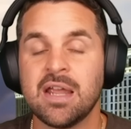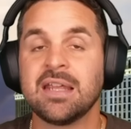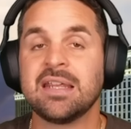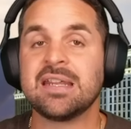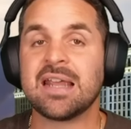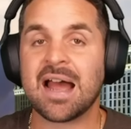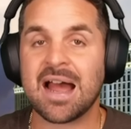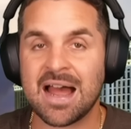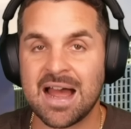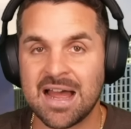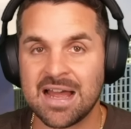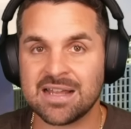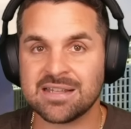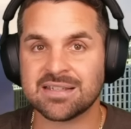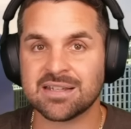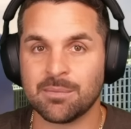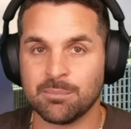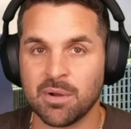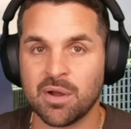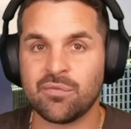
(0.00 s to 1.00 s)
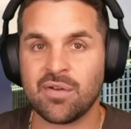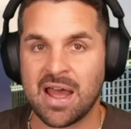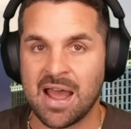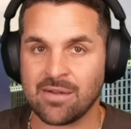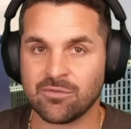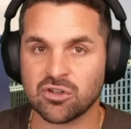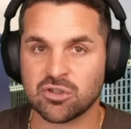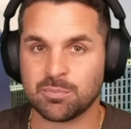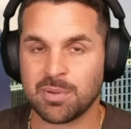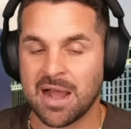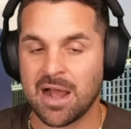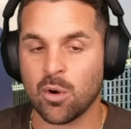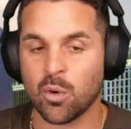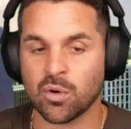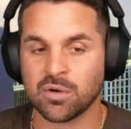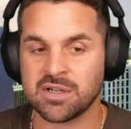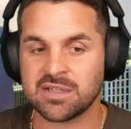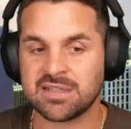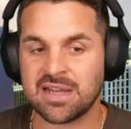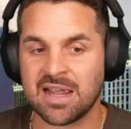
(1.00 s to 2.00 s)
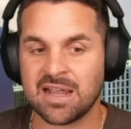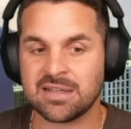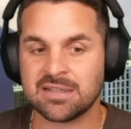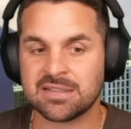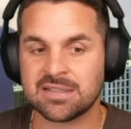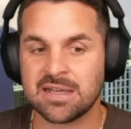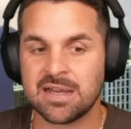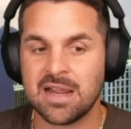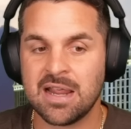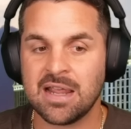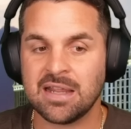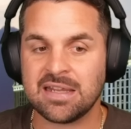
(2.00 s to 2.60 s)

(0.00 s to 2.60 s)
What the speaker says: He has above average power in his hands.